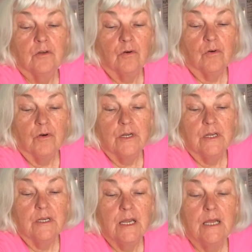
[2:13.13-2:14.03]
You're going
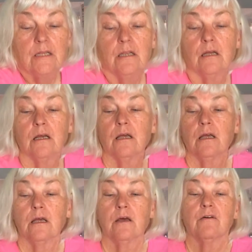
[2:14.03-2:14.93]
to need
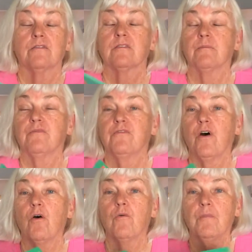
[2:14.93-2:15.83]
some
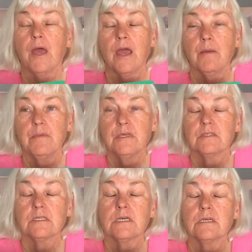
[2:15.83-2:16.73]
foam
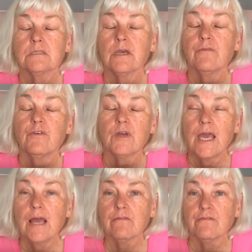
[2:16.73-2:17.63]
ABCs. If you
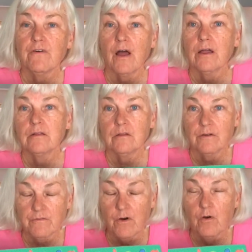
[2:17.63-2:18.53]
can't find
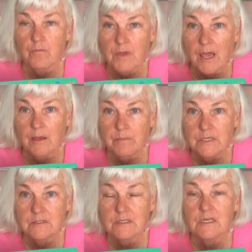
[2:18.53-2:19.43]
the foam
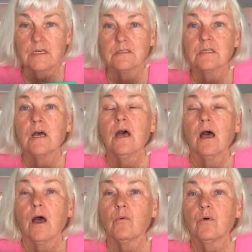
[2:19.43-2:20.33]
ABCs,
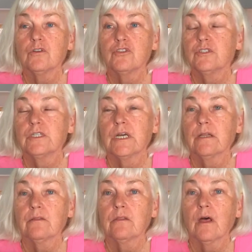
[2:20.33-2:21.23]
I want you to
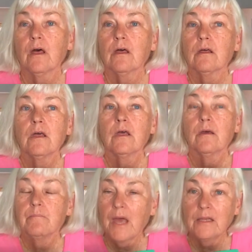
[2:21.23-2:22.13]
get the
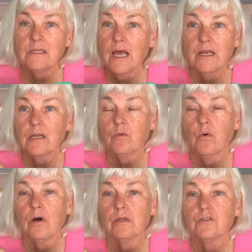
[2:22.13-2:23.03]
magnetic
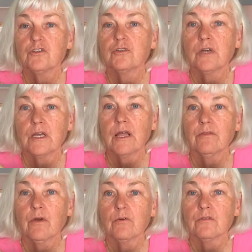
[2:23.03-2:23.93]
ones. You can
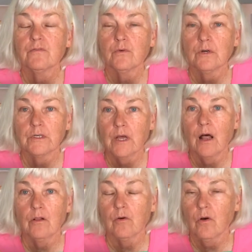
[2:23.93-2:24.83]
get those for
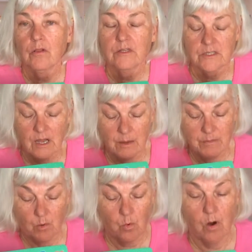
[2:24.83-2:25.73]
$1 all the
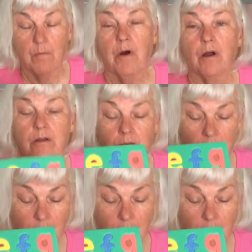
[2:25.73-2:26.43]
time at Walmart.